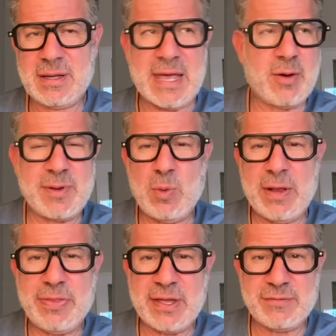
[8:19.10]
And it'd be
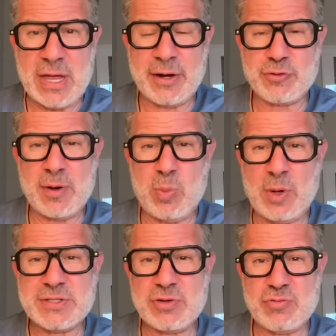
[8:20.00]
one thing if Donald Trump
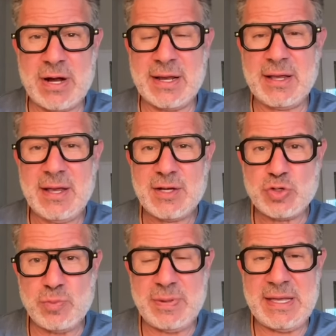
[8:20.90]
wasn't running
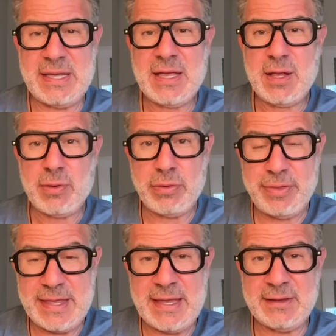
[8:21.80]
to be
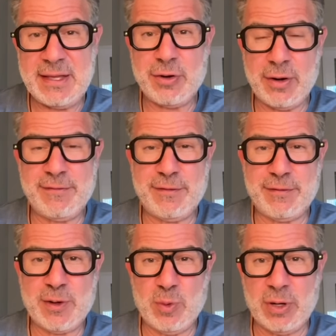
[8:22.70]
the leader of the
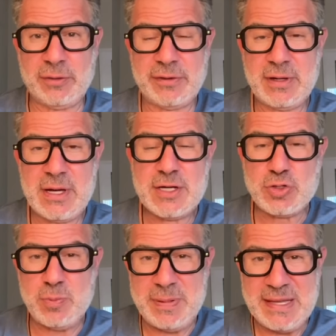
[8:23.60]
free world,
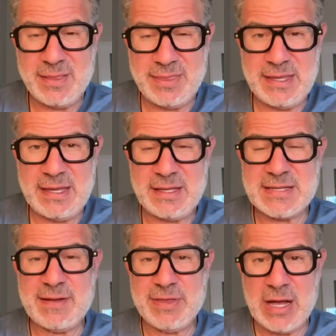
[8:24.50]
to have
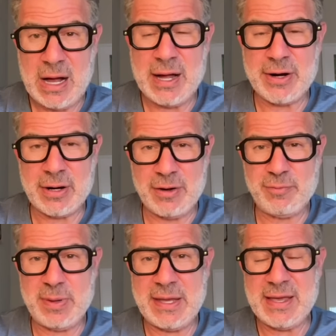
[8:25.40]
the honor
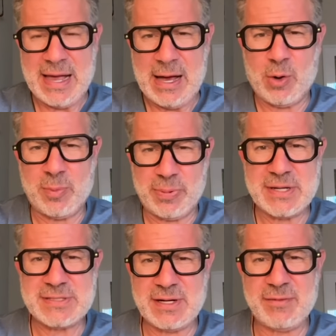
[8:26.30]
of being our
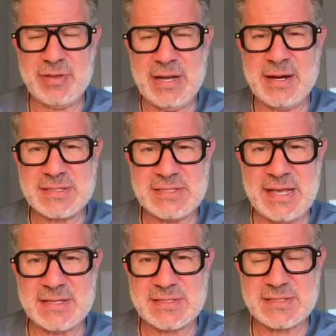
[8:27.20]
president of the United
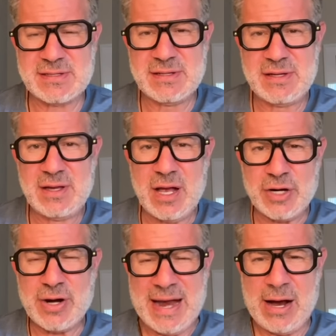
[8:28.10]
States
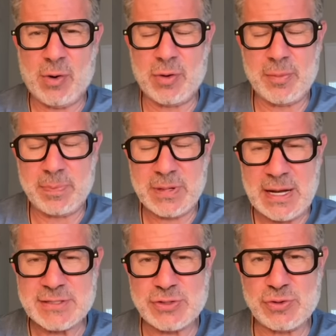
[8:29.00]
under our
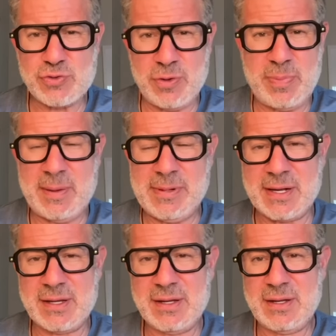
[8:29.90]
constitutional republic.